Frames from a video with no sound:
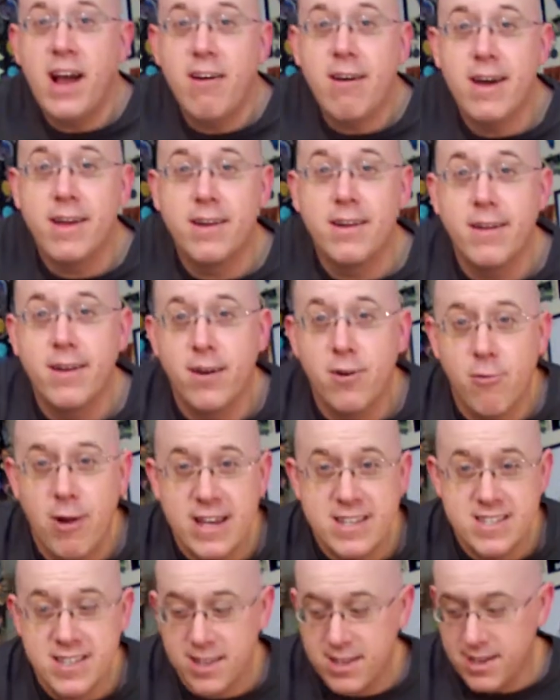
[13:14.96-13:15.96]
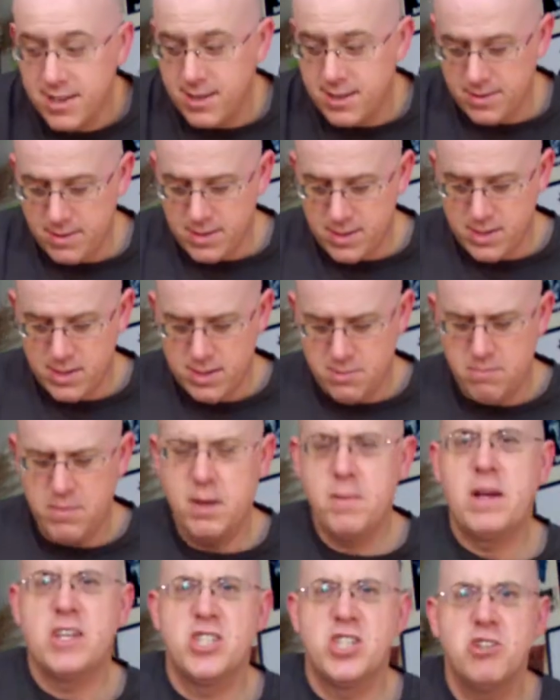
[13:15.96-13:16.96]
out of there, wrestling it. Maybe
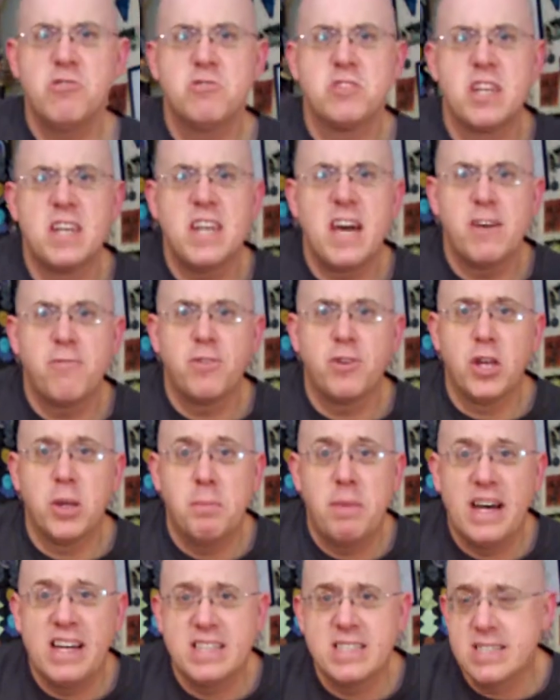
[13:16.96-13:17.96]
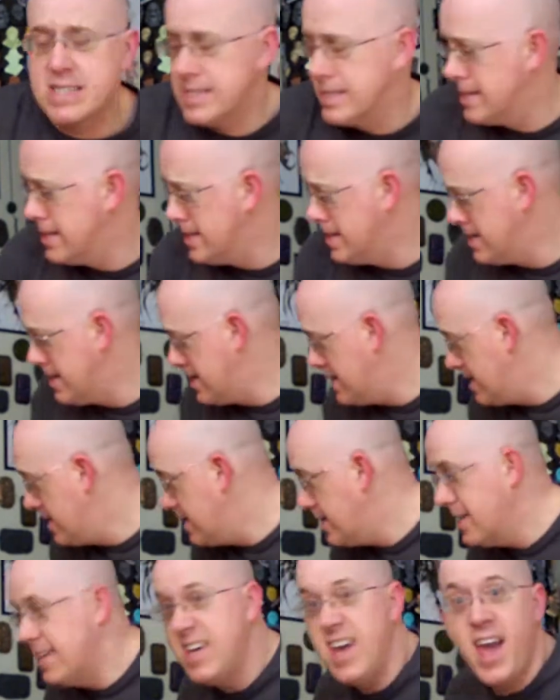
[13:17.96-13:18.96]
I should use the knife on the bots.
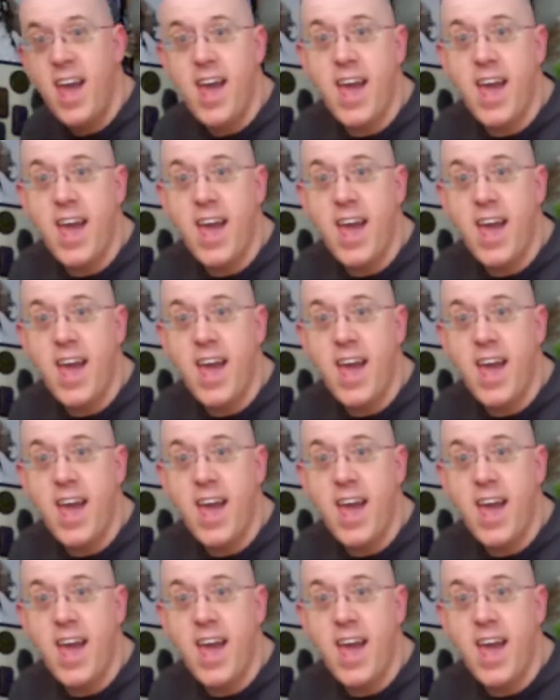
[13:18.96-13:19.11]
Yeah.